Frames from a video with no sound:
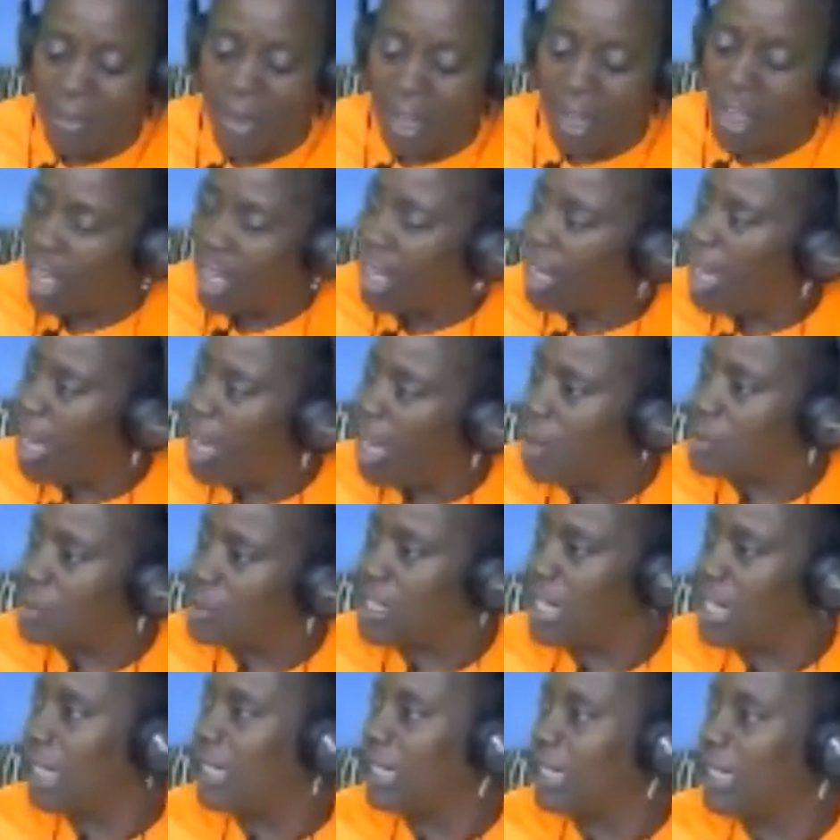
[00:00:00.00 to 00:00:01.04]
color
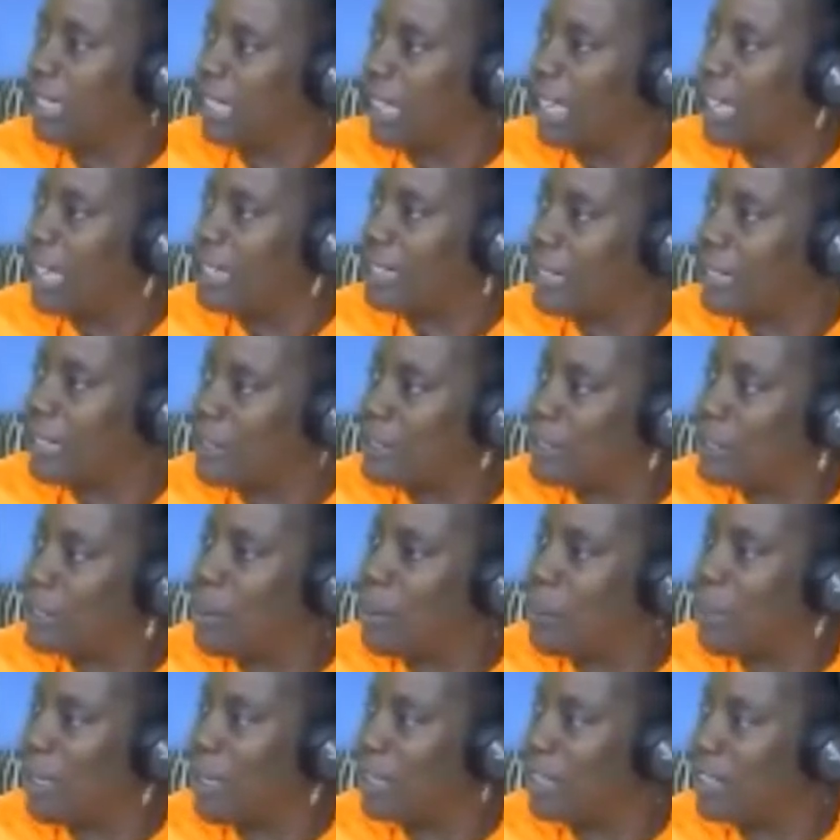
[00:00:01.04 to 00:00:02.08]
outside the lines, and so
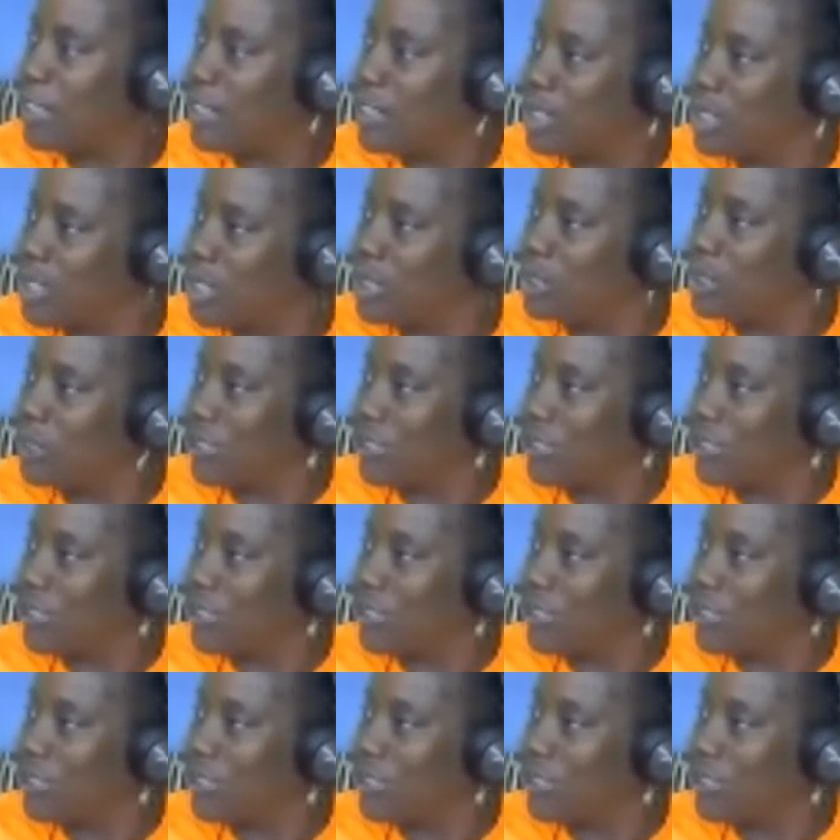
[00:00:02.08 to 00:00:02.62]
what, they're children.